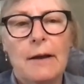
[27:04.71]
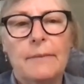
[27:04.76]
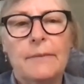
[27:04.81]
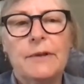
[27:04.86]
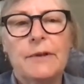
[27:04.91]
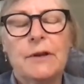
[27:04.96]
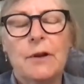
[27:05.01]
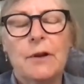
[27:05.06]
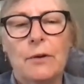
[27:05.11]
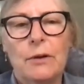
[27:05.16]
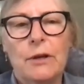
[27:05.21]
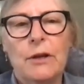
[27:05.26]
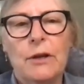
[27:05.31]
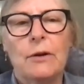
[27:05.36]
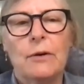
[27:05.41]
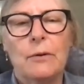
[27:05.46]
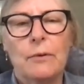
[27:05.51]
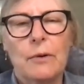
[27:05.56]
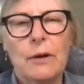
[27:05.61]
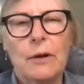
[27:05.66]
So, you
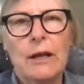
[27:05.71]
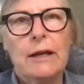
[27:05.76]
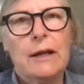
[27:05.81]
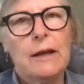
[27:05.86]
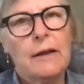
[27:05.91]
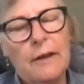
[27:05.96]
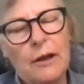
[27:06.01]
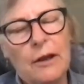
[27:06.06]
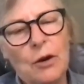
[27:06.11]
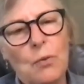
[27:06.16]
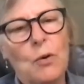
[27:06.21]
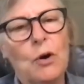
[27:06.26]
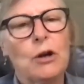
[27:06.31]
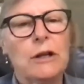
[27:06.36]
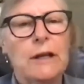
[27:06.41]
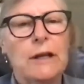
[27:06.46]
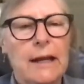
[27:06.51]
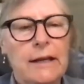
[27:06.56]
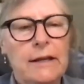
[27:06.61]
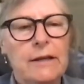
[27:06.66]
know, any of their
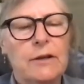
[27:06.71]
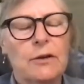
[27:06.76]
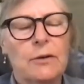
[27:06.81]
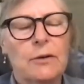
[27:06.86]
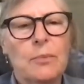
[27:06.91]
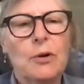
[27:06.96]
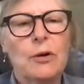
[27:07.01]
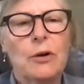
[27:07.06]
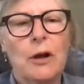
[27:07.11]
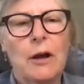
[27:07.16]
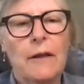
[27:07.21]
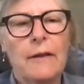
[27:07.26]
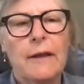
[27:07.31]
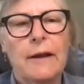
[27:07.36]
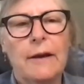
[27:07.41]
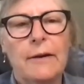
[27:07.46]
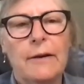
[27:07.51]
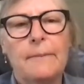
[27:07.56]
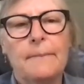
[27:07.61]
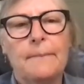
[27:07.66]
work days are put on
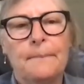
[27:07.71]
there.